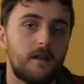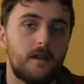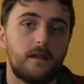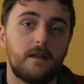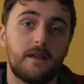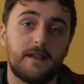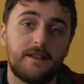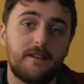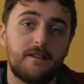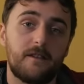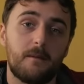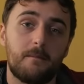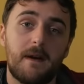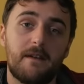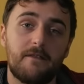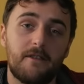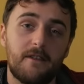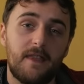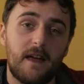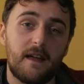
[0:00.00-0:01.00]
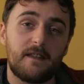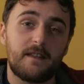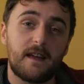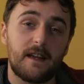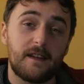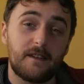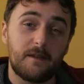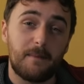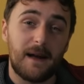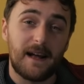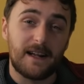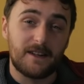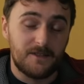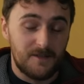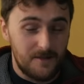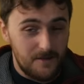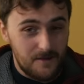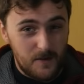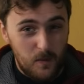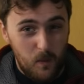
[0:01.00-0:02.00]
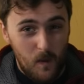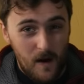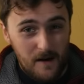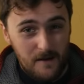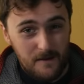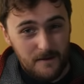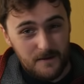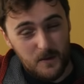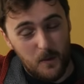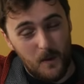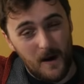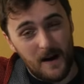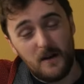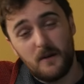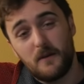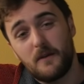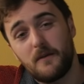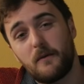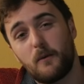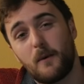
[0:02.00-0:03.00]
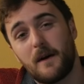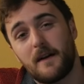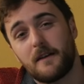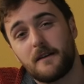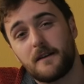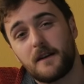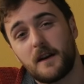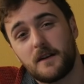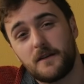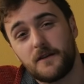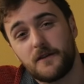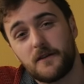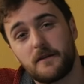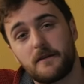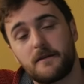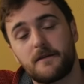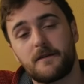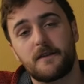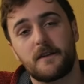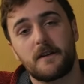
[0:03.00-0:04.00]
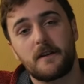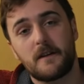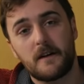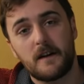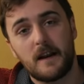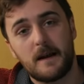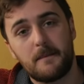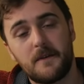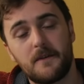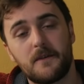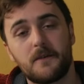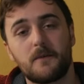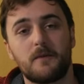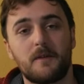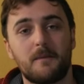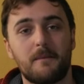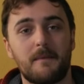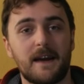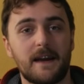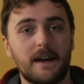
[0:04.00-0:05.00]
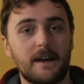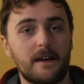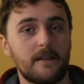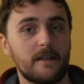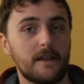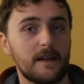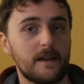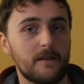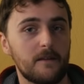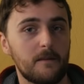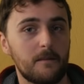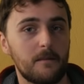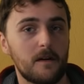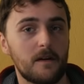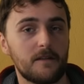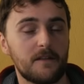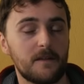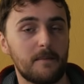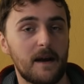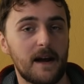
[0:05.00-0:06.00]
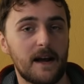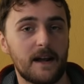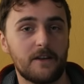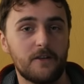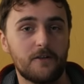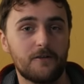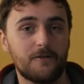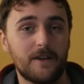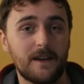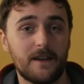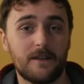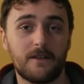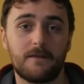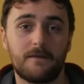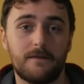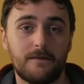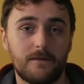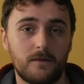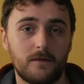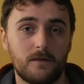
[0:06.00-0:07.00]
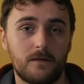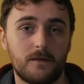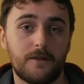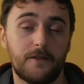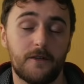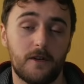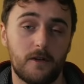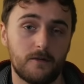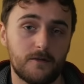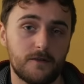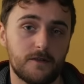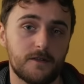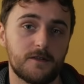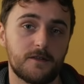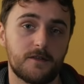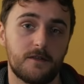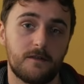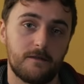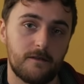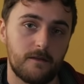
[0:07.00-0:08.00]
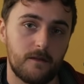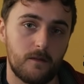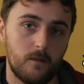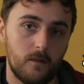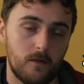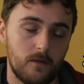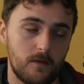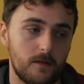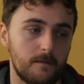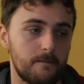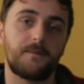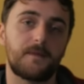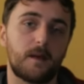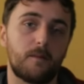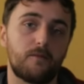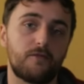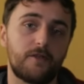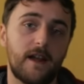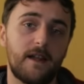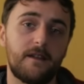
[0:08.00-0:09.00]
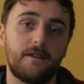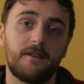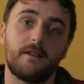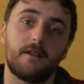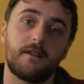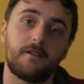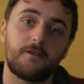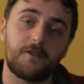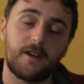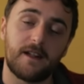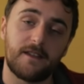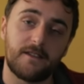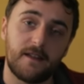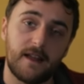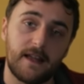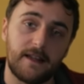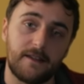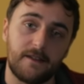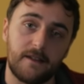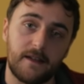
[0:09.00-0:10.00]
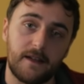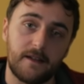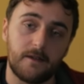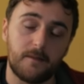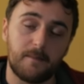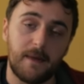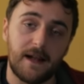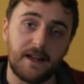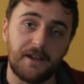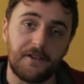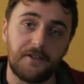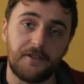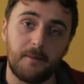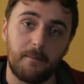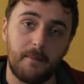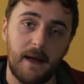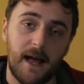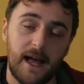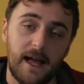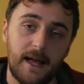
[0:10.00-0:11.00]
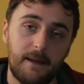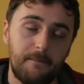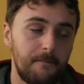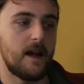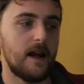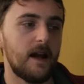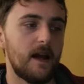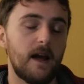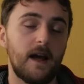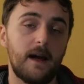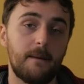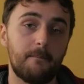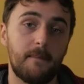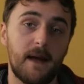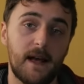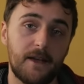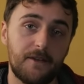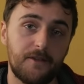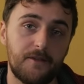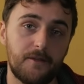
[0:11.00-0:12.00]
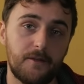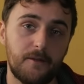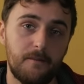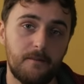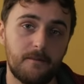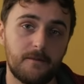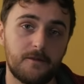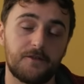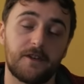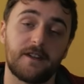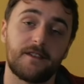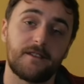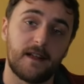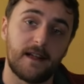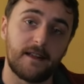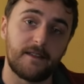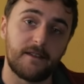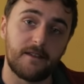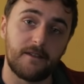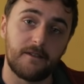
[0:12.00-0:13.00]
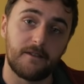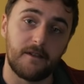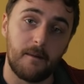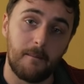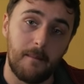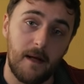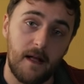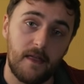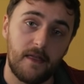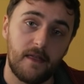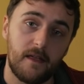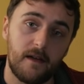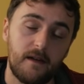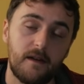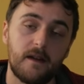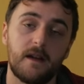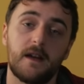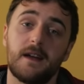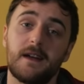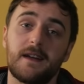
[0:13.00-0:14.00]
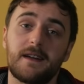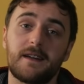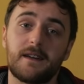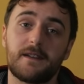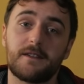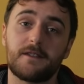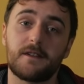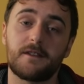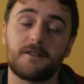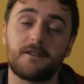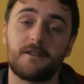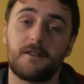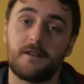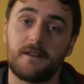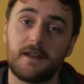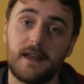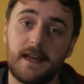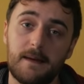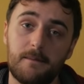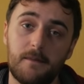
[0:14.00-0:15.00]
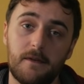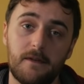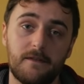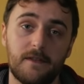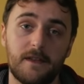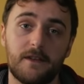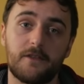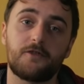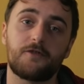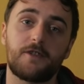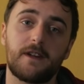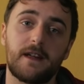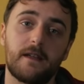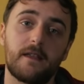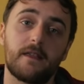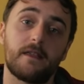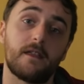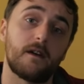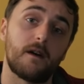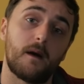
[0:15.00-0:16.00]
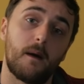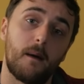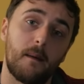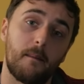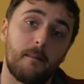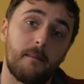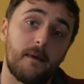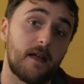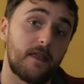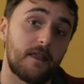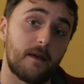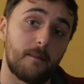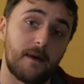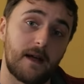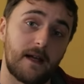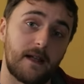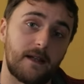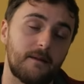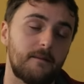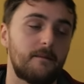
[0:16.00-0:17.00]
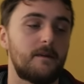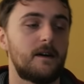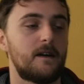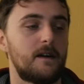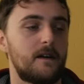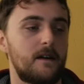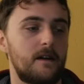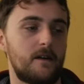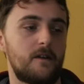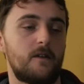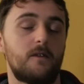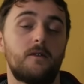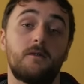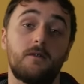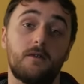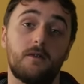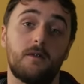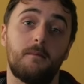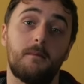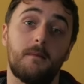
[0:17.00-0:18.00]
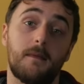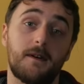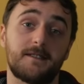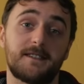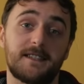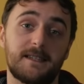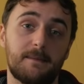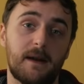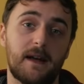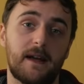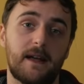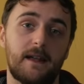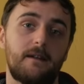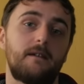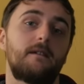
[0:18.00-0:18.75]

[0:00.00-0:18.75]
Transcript: This is a method that dates back to 1212, where the nuns of St. Clement's would make these marzipan treats for soldiers of the war. Bread, translating in Spanish to pan, and pestle, translating to marza, gives us the name of this treat, the marzipan, or marzipan.